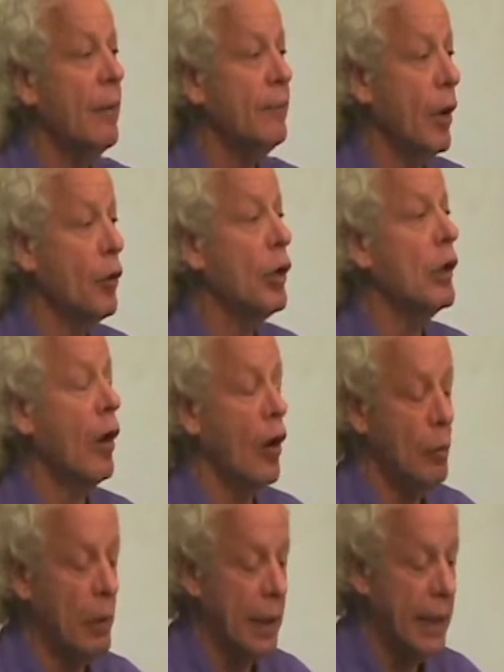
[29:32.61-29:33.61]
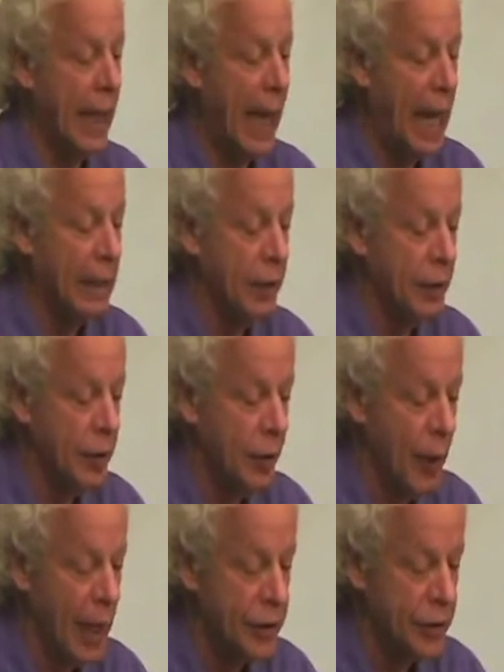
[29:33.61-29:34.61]
both globally and in the
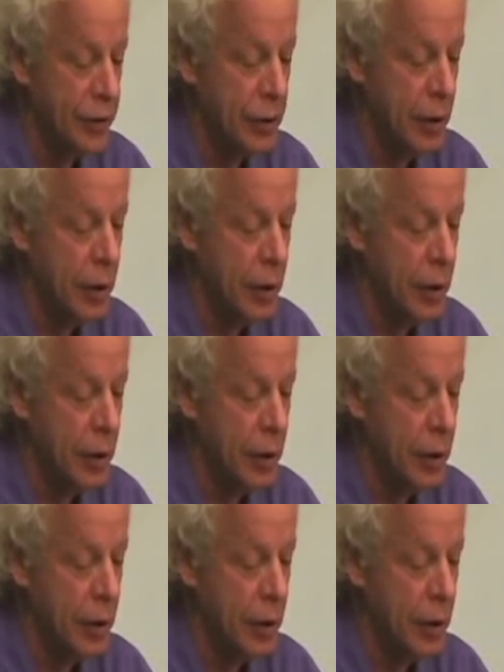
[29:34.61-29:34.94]
US.